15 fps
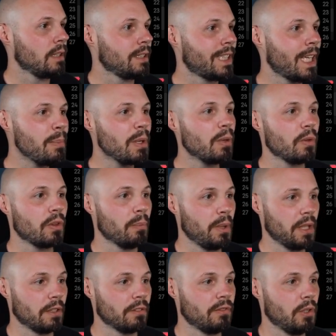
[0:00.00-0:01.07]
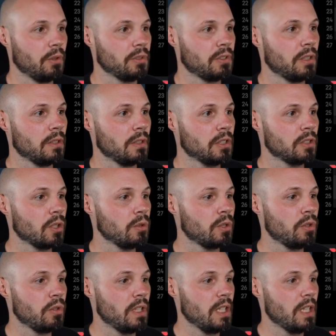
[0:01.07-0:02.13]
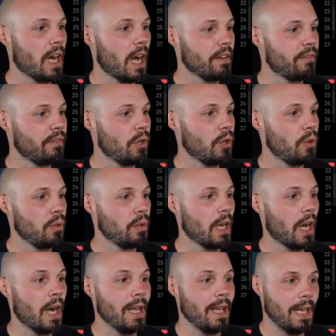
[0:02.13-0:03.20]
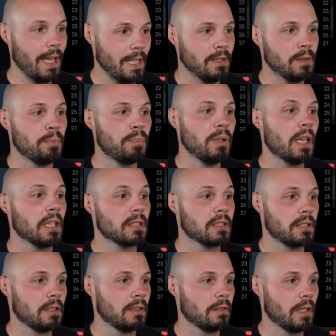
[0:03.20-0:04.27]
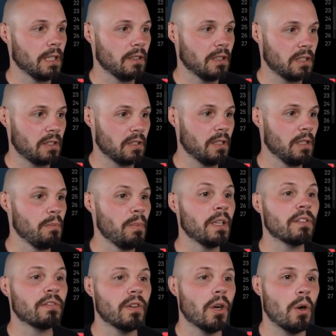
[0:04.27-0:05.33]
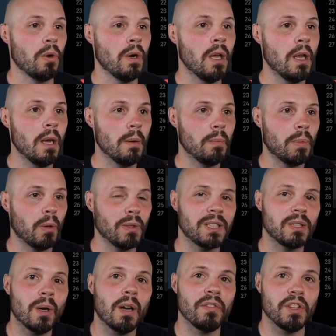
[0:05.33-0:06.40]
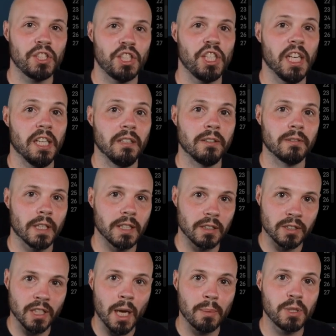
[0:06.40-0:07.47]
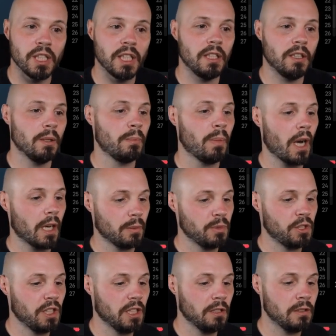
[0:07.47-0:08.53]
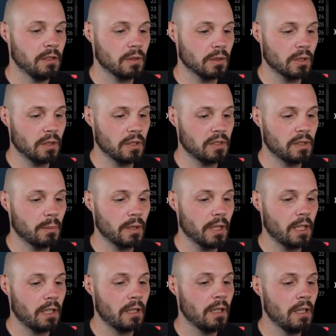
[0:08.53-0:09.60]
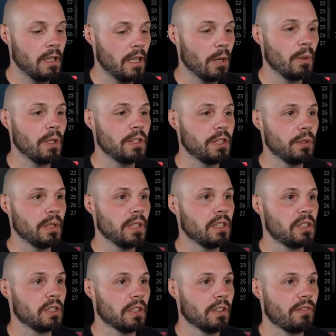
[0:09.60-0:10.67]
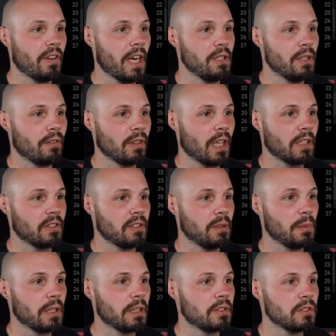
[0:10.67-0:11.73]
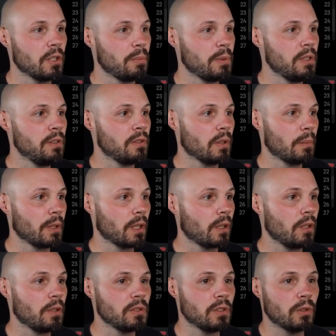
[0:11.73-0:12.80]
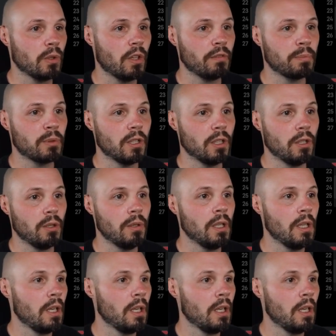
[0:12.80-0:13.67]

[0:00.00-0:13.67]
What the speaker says: Keeping with the bigger phones, let's go to the iPhone 8 Plus, right? This is the bigger phone, but we still have the chin, right? The top chin and the bottom chin. So let's go to the simulator. And when you're doing this, you're going to find you have a lot of simulators open. So I'm going to close the 12 Pro,